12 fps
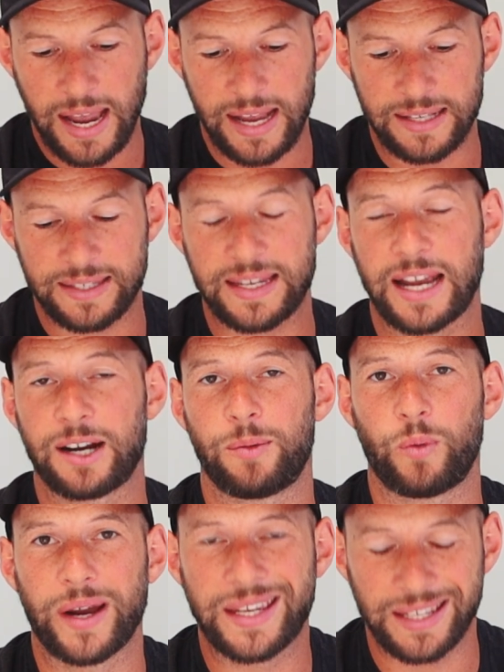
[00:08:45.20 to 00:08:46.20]
It's saying
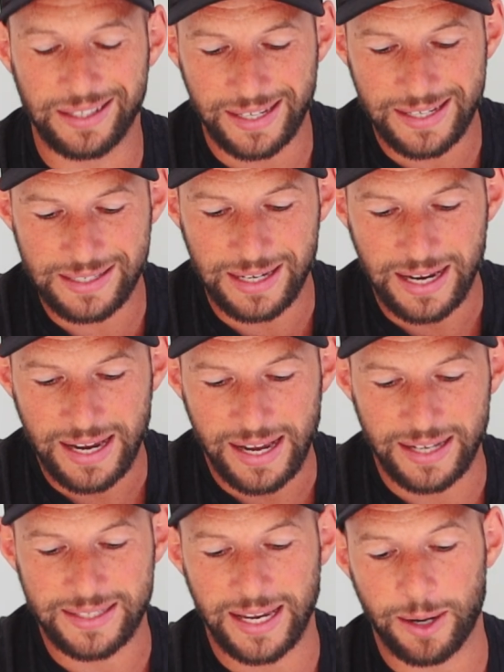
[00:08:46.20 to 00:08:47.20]
I'm waking less.
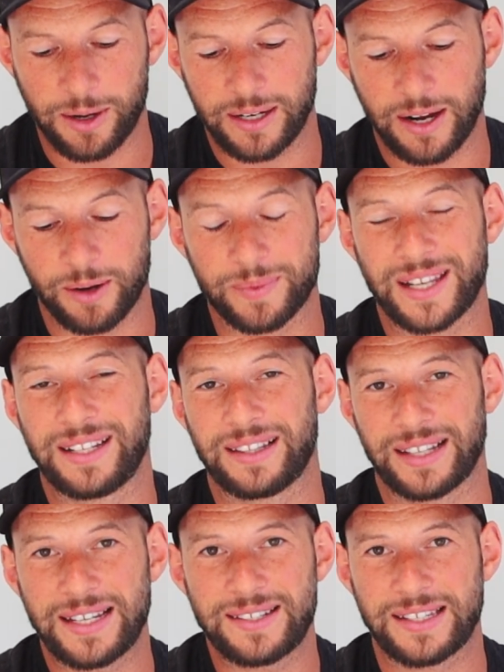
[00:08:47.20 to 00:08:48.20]
It's saying I'm getting
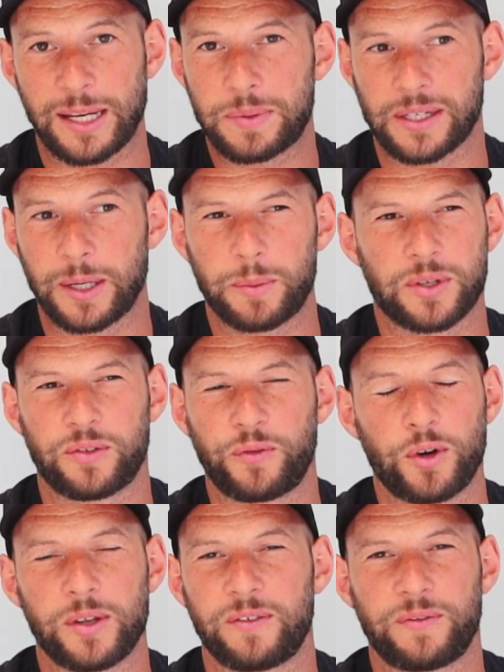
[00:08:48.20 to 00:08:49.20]
less deep sleep, because
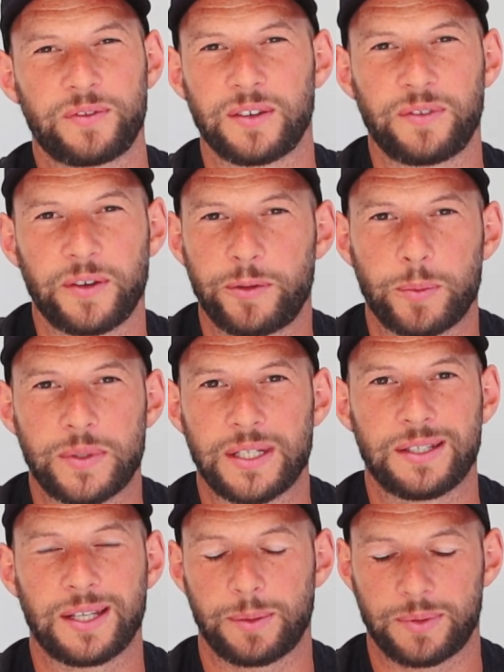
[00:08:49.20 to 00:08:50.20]
40 to
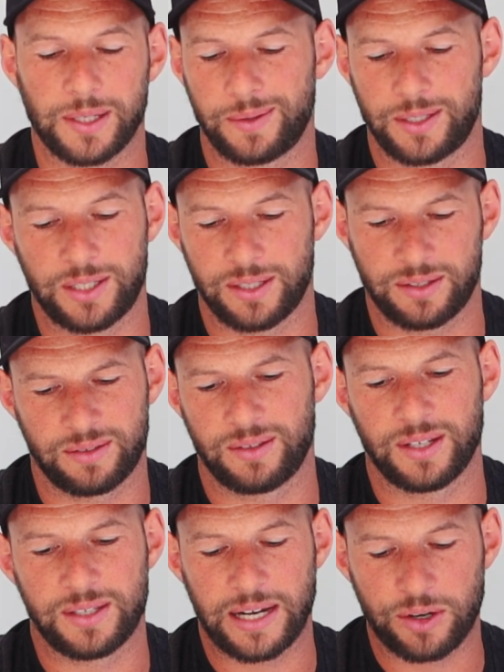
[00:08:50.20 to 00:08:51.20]
50% deep sleep is just,
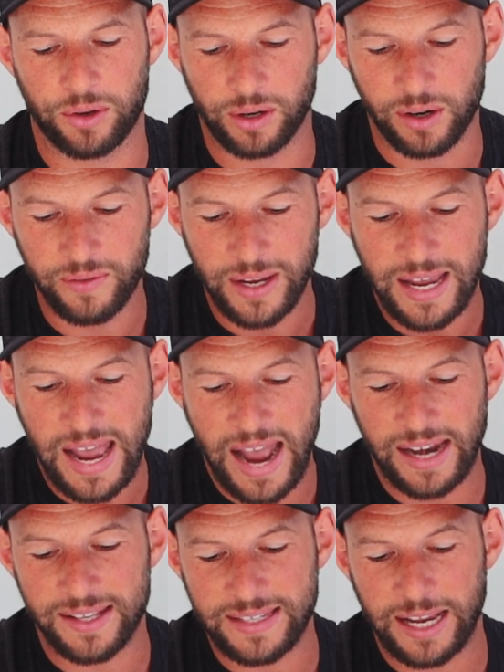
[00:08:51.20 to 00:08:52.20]
it's unheard of.
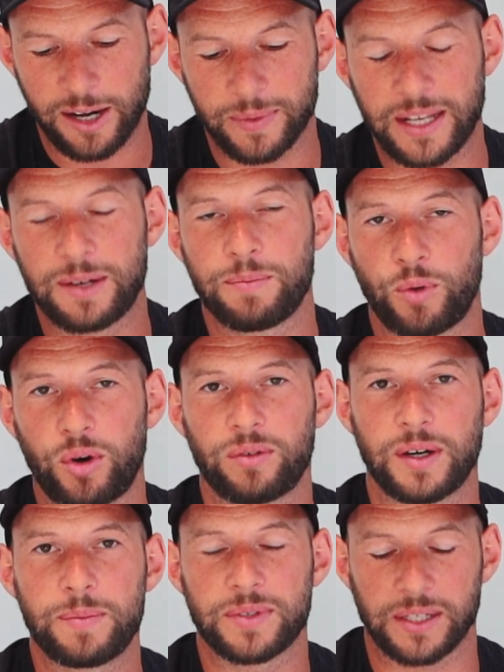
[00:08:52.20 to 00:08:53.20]
And it's saying I'm getting more
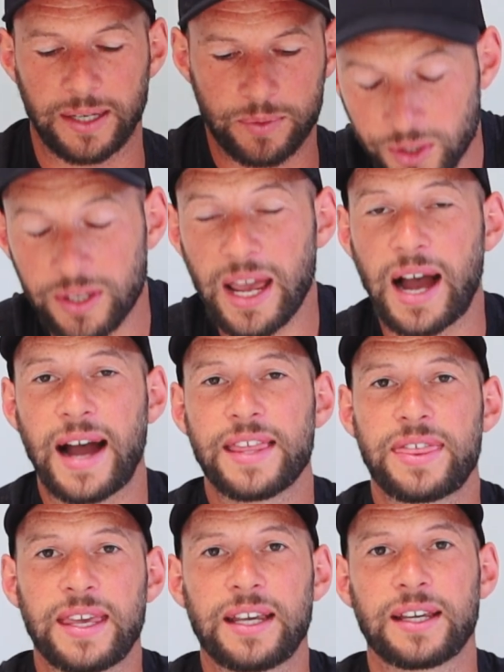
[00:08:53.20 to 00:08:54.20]
REM sleep. So yeah, I
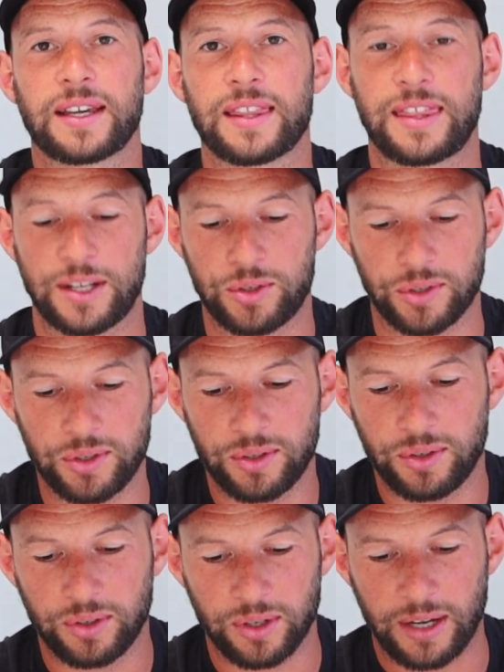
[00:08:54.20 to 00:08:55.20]
think the
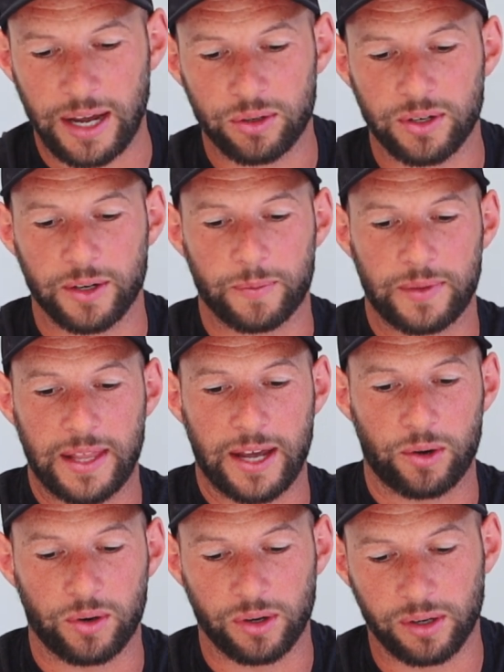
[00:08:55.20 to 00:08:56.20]
new algorithm
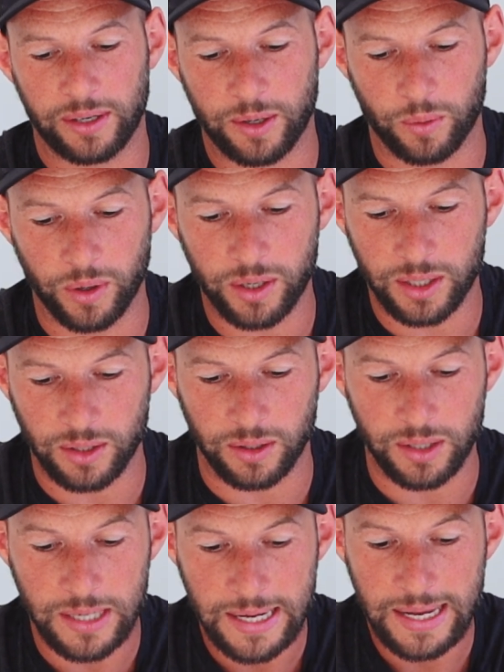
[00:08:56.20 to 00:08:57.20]
that Oura Ring are working
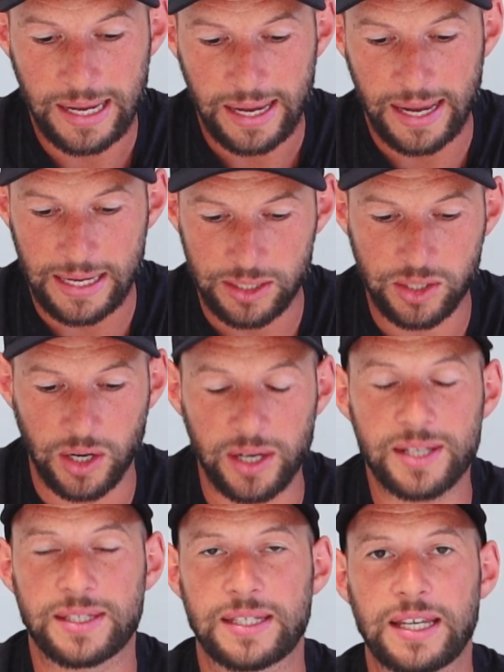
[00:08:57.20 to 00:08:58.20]
on is
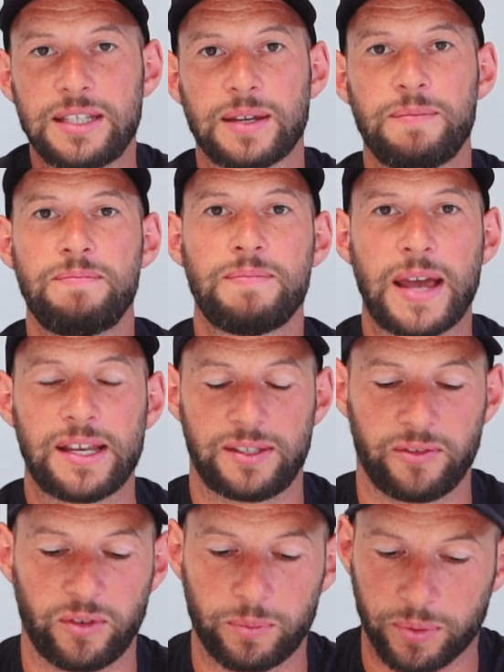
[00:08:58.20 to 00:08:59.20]
going to see some
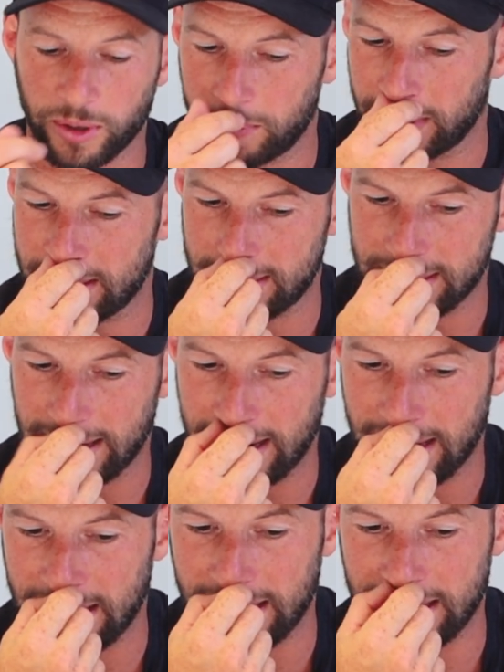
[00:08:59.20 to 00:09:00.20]
massive improvements
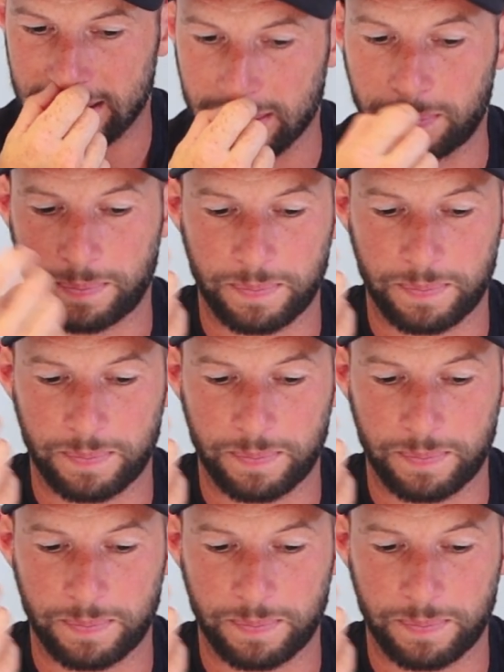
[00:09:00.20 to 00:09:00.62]
to